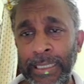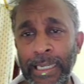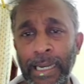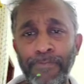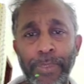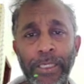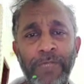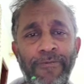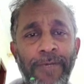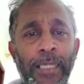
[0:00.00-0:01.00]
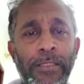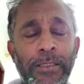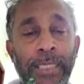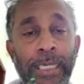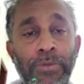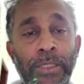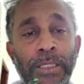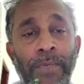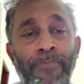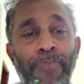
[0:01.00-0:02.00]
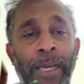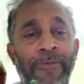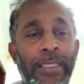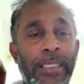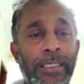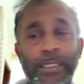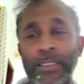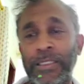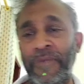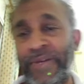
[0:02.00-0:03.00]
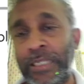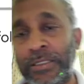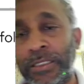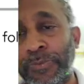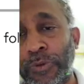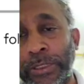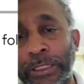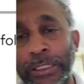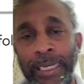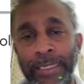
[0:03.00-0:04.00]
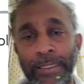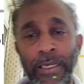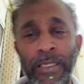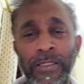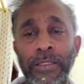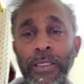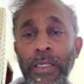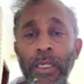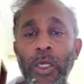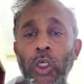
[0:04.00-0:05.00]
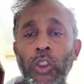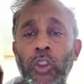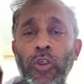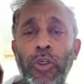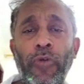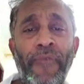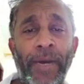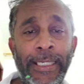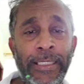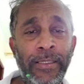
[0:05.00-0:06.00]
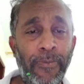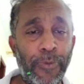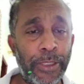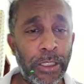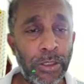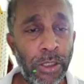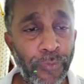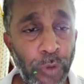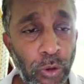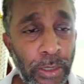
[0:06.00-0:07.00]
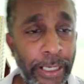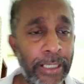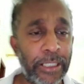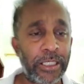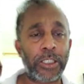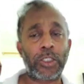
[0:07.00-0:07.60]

a company's financial statement complying with international financial reporting standards, should you find the proceeds of non-current assets